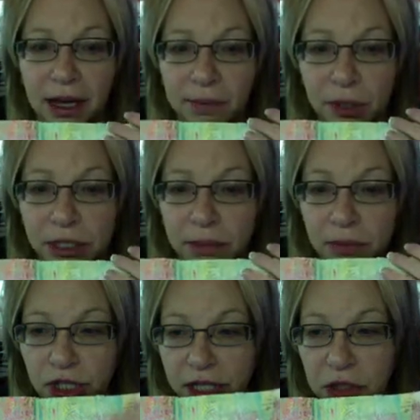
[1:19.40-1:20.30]
put
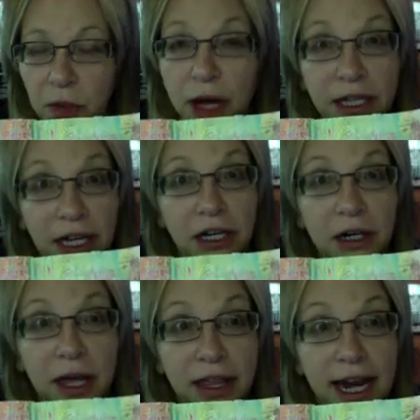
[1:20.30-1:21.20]
some gesso on
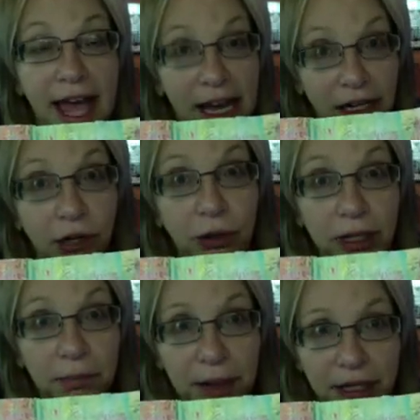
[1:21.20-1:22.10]
and then added
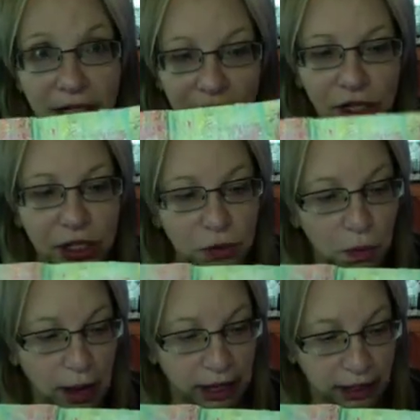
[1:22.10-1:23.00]
acrylic paint to the gesso
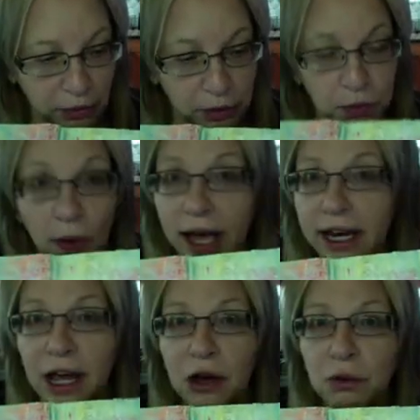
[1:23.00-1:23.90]
while it was wet,